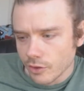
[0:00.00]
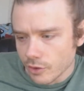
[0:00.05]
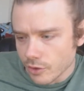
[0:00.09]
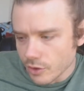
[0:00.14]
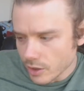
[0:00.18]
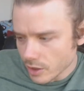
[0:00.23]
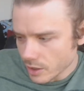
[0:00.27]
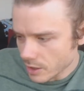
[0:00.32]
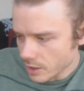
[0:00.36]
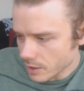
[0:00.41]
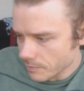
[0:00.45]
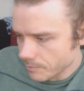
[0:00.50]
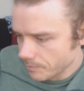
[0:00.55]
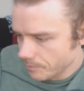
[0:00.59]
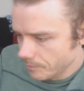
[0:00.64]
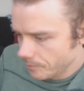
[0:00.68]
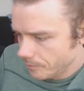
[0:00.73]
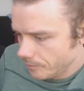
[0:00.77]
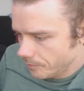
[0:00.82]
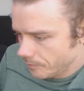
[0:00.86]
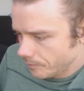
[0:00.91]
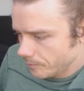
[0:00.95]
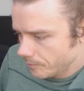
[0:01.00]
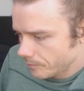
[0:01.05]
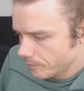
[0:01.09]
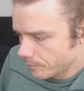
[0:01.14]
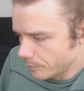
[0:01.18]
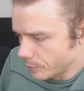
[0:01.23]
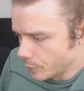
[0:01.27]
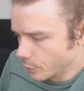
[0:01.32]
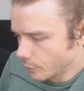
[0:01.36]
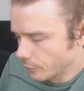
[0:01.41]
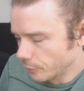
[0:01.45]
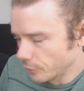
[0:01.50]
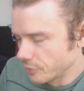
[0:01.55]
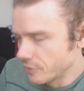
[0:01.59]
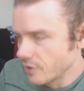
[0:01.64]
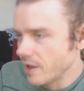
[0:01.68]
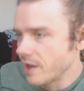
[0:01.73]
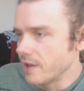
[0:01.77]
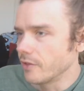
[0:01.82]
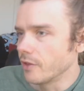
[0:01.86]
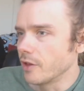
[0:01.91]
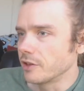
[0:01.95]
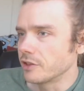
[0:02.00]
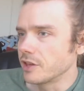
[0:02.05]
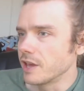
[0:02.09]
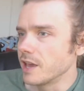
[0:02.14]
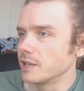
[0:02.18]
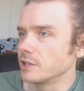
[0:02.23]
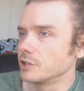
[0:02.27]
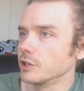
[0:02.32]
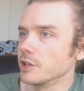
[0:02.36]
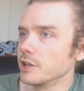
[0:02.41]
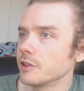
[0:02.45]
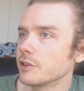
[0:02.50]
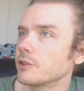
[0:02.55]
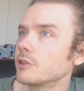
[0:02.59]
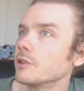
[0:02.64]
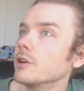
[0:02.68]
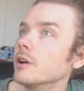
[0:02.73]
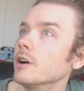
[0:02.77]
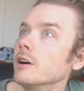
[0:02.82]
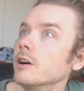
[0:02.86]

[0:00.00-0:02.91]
It's a beautiful day in Los Angeles